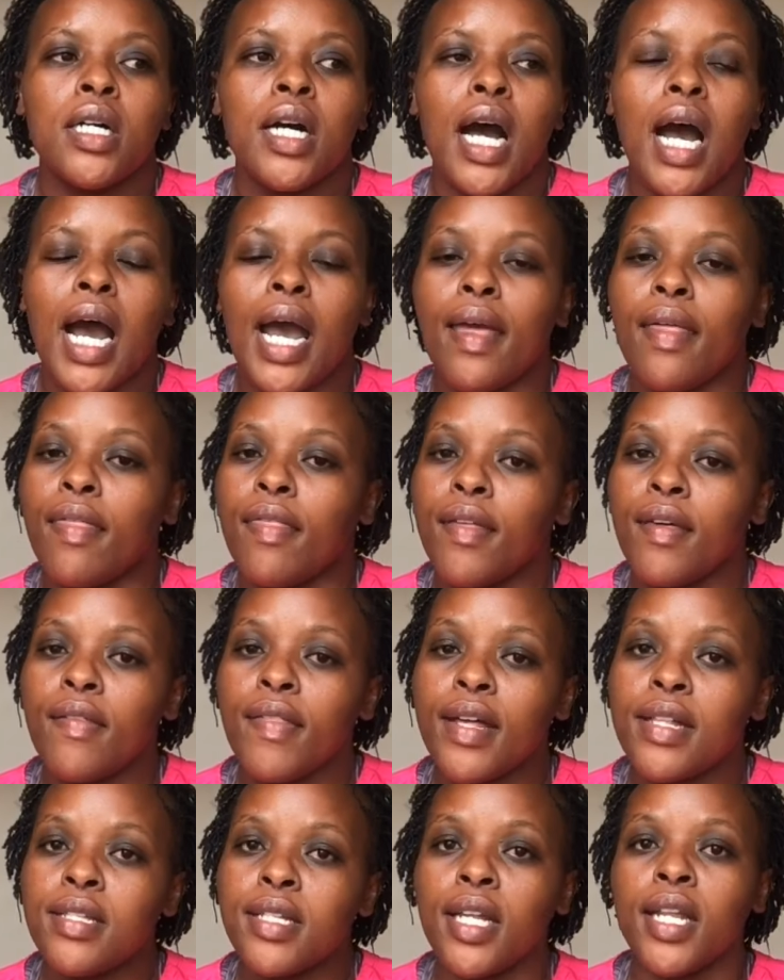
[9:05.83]
I think
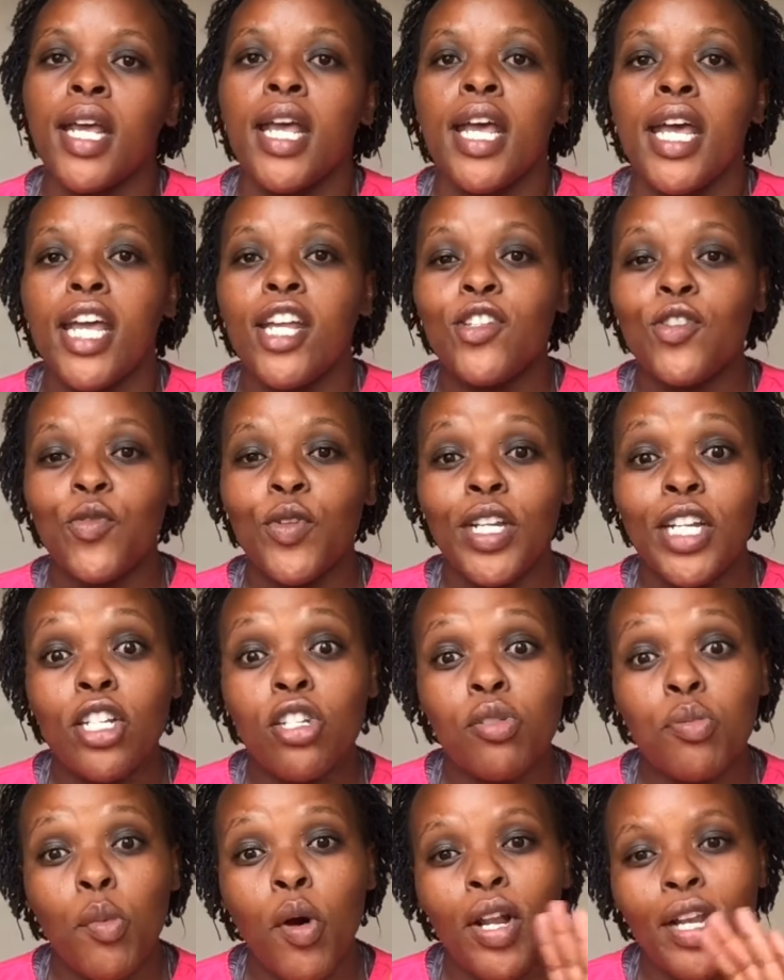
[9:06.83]
that's it. It's really
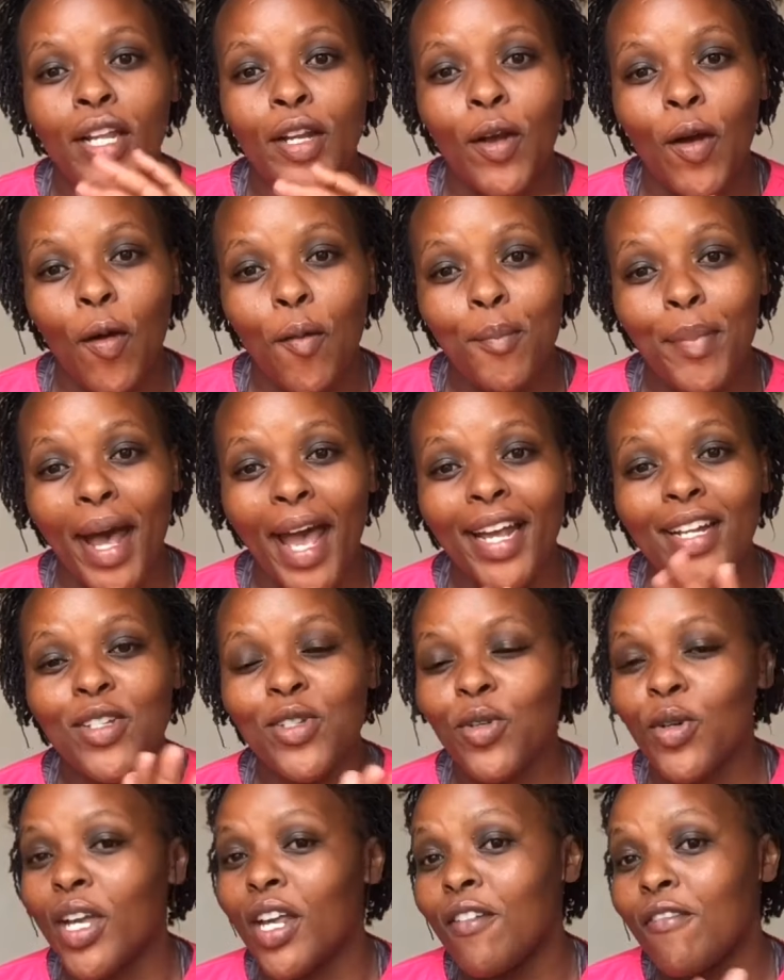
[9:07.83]
small and compact,
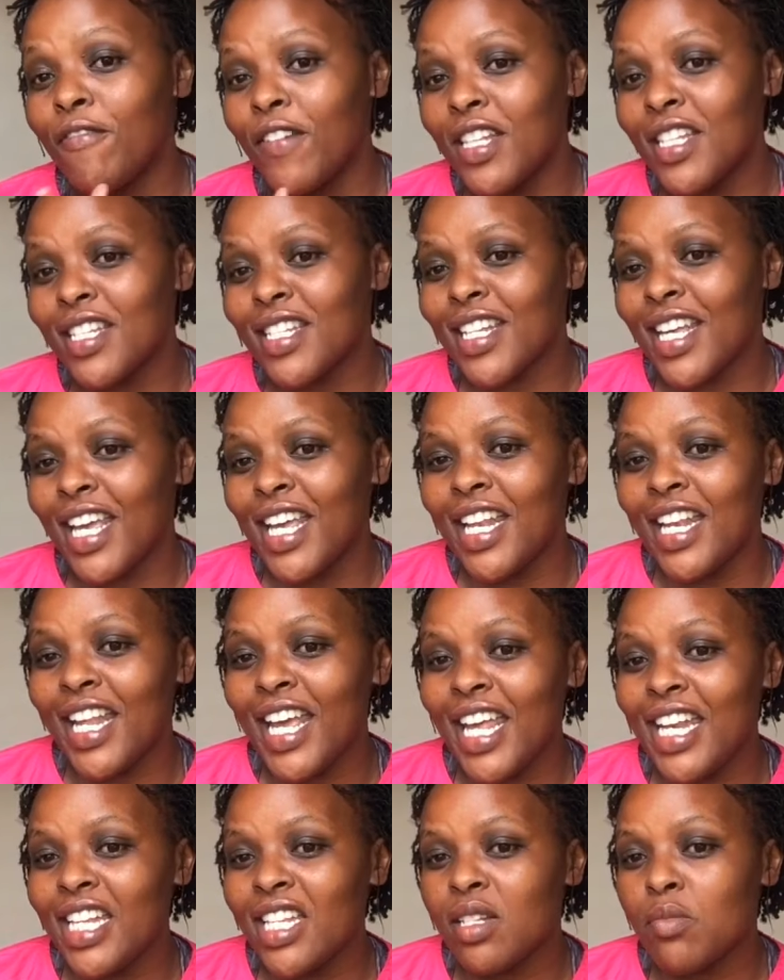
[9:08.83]
so it fits in
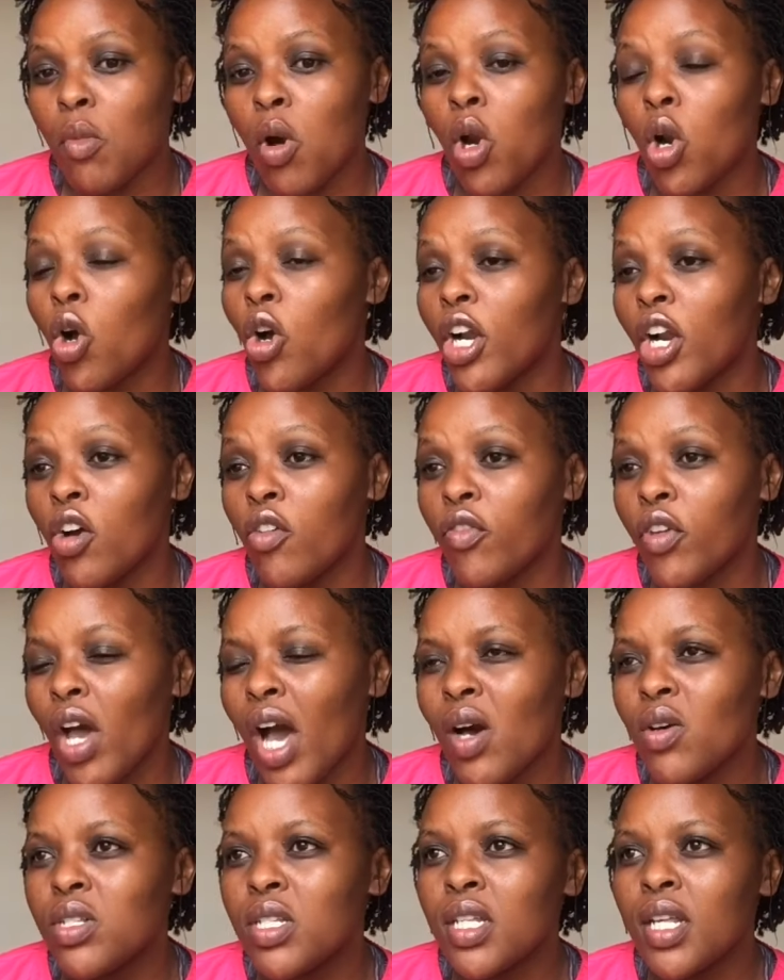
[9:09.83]
any small corner of your
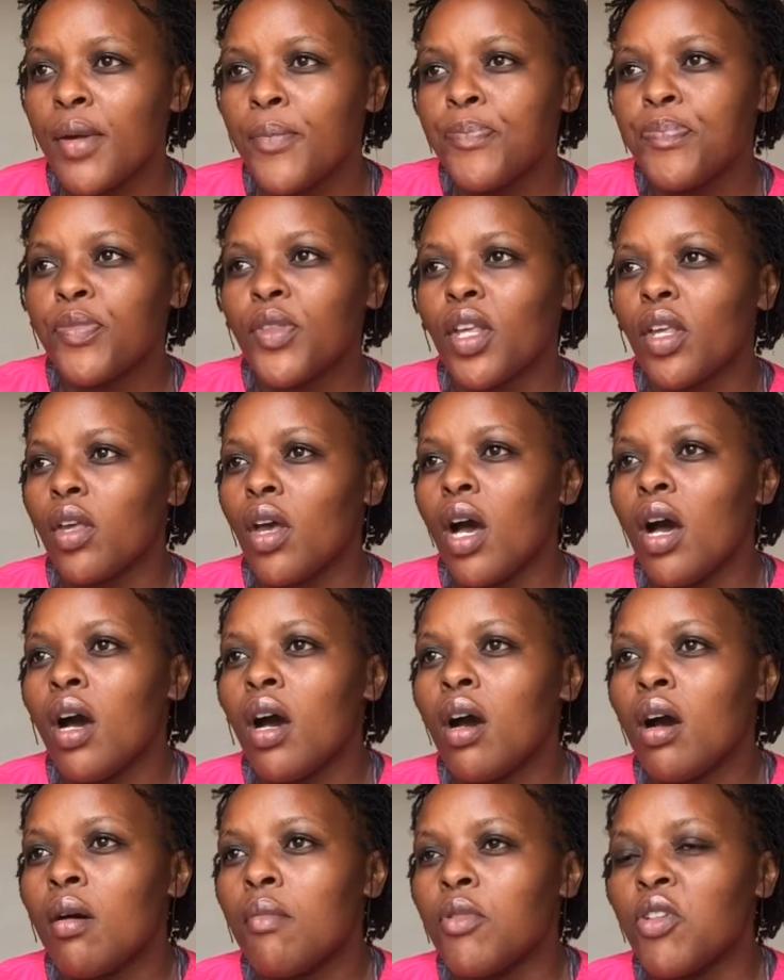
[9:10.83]
house.
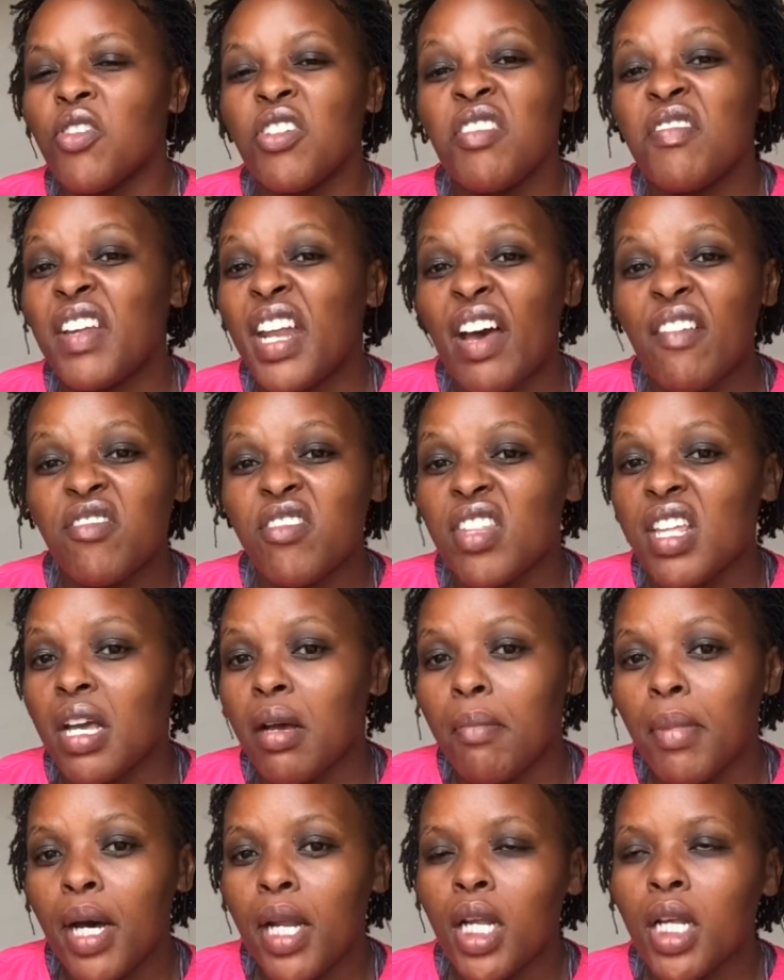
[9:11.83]
You don't even have to think
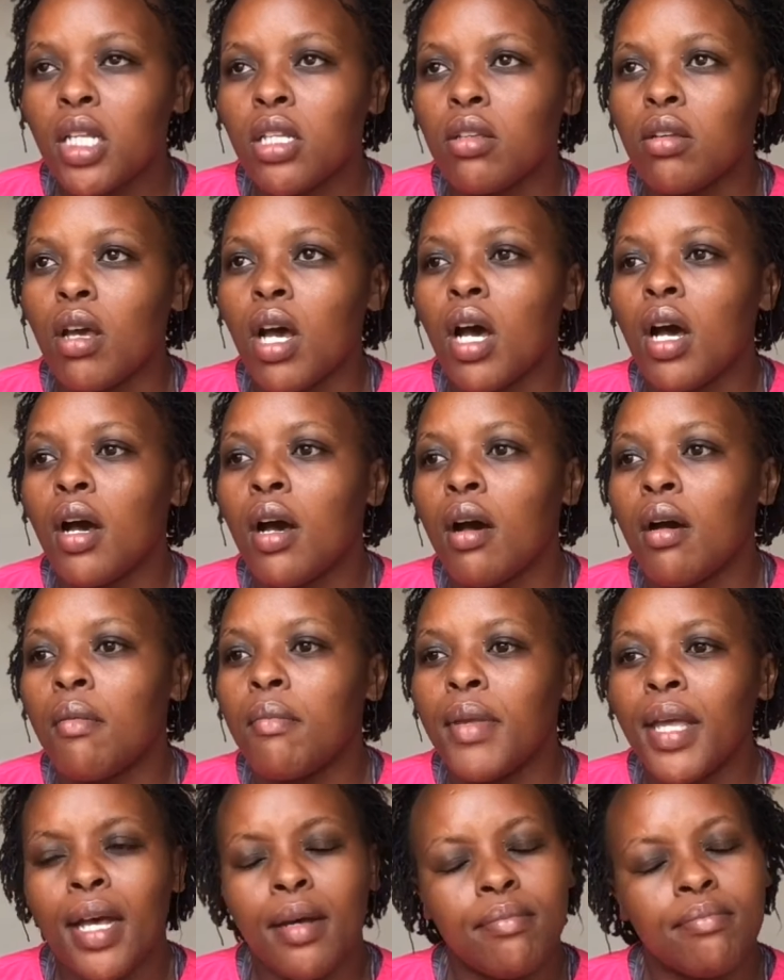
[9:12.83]
about it.
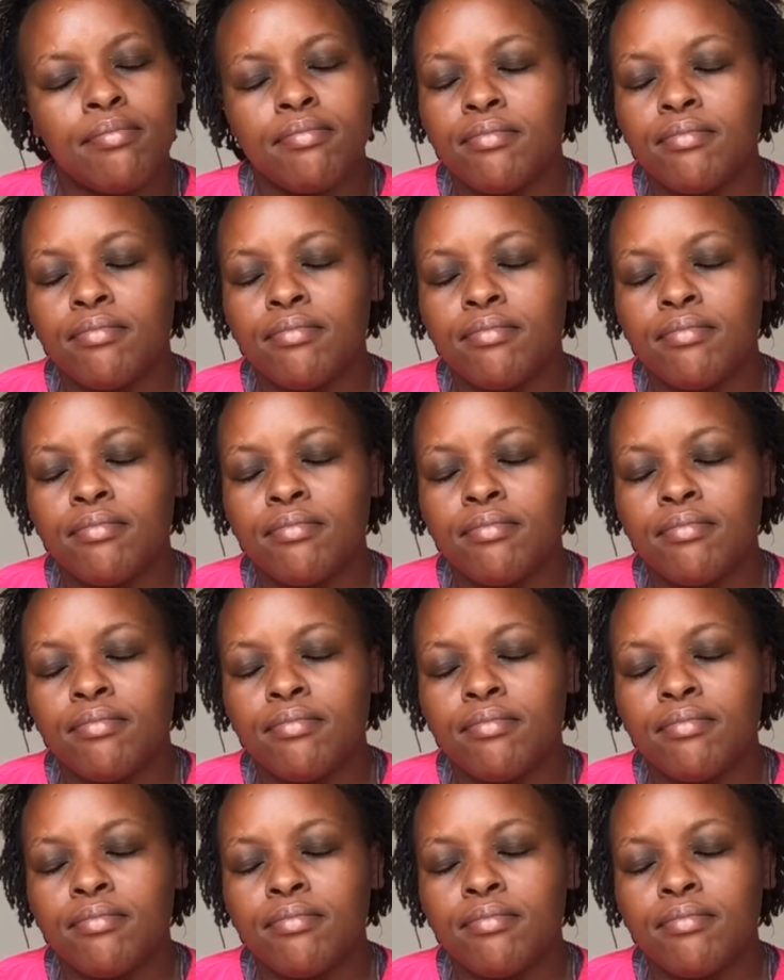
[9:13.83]
Yeah,